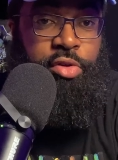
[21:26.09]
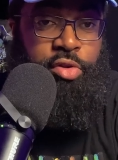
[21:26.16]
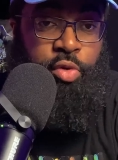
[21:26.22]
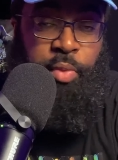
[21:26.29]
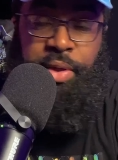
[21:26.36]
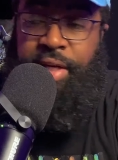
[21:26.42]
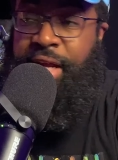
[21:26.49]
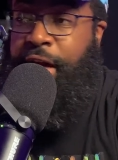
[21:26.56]
it to
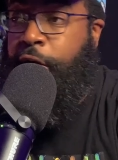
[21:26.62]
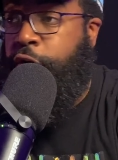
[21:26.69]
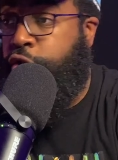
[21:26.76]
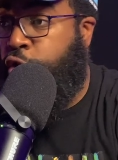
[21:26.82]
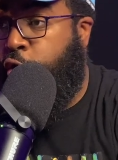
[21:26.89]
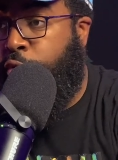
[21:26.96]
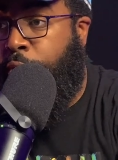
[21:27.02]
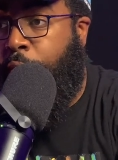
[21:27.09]
rent it out on
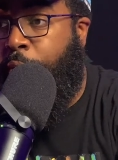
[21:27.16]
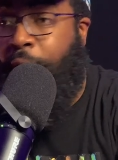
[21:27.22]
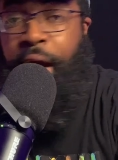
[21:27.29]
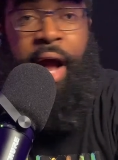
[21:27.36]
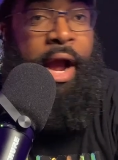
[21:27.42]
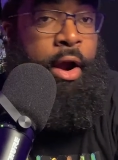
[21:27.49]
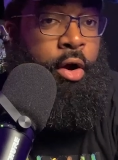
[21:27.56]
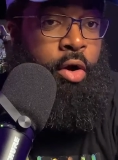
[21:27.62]
Turo or
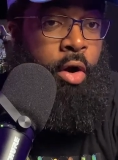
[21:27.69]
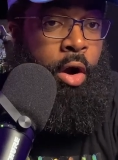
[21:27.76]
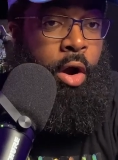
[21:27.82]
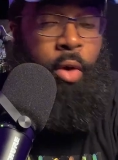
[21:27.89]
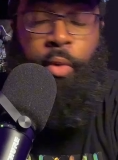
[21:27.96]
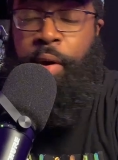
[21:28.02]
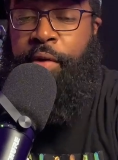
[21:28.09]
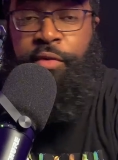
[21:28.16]
hire a car
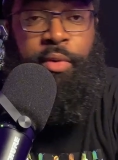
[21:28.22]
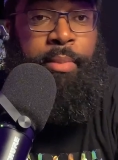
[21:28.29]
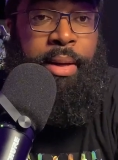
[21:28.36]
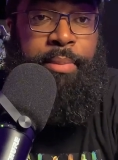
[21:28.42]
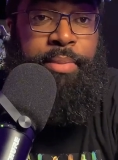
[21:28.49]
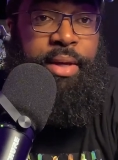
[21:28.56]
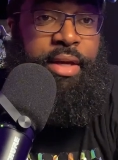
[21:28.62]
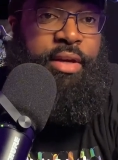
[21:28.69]
or wherever it may
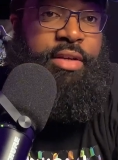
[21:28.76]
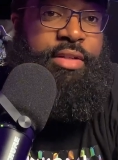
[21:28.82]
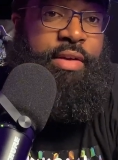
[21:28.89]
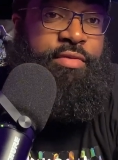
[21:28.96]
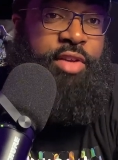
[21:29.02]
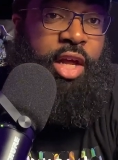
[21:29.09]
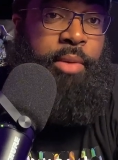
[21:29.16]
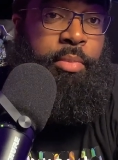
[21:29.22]
be because
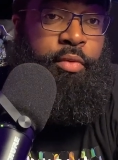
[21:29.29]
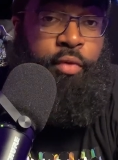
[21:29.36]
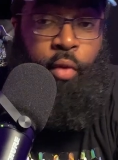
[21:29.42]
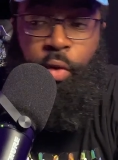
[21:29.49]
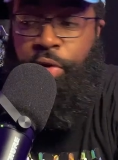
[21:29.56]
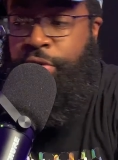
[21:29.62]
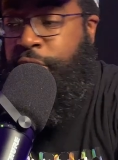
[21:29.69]
I've done it before.